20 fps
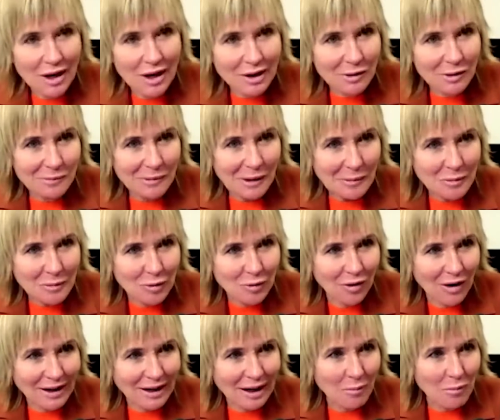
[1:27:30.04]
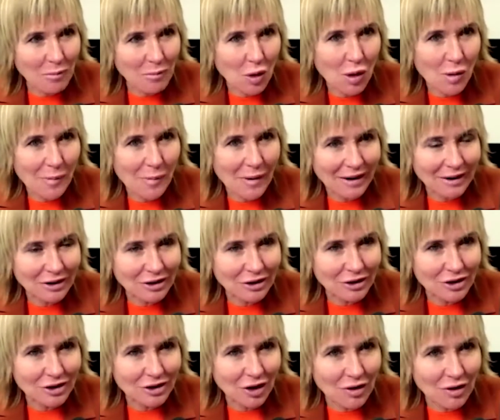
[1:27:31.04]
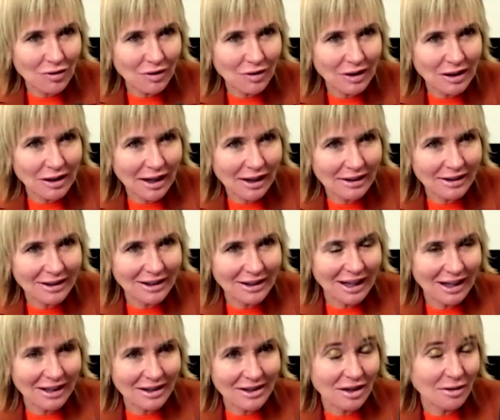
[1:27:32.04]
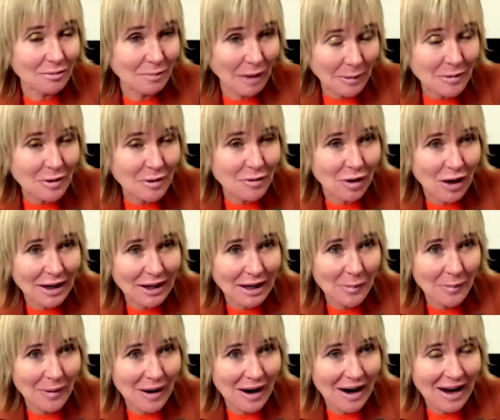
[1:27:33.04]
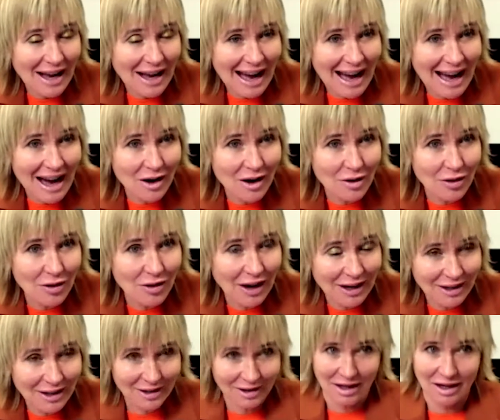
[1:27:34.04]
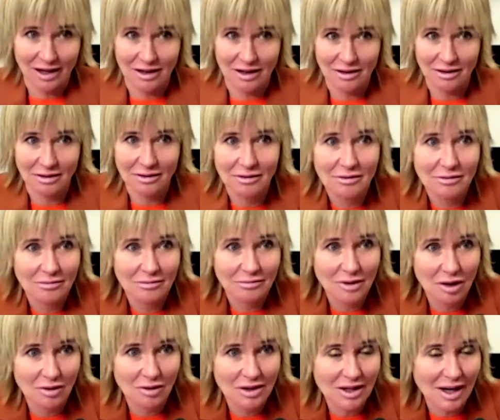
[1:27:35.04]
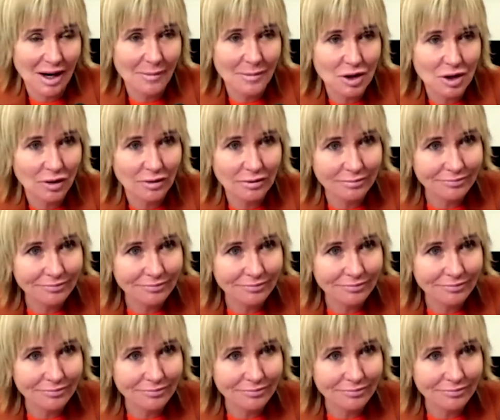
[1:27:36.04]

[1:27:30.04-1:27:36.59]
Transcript: could people find out more about you, Sophie, and connect and maybe find out about how they can go onto Amazon?